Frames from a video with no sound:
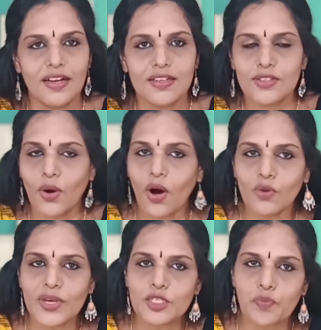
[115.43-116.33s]
So
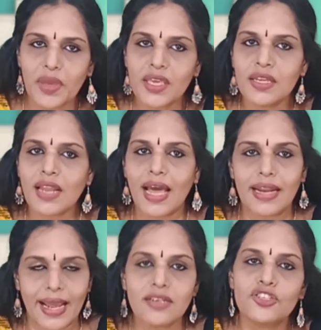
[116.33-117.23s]
always begin and
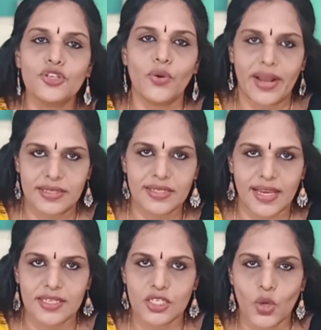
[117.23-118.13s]
end your
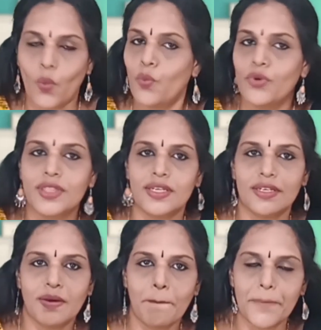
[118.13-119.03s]
essays with
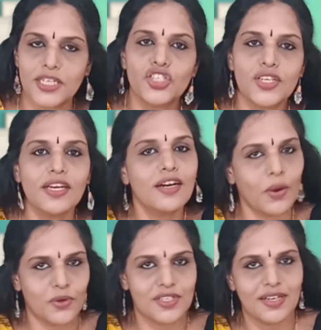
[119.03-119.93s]
a punching
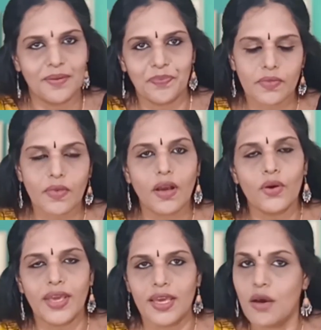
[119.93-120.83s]
quote.
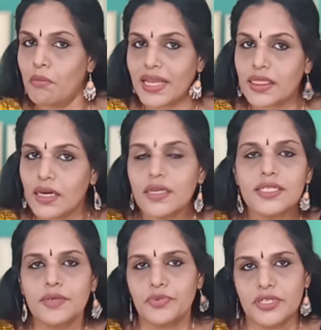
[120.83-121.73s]
Okay, my third
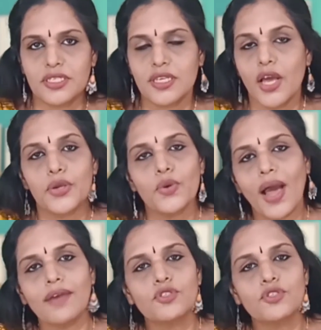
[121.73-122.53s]
tip is, you have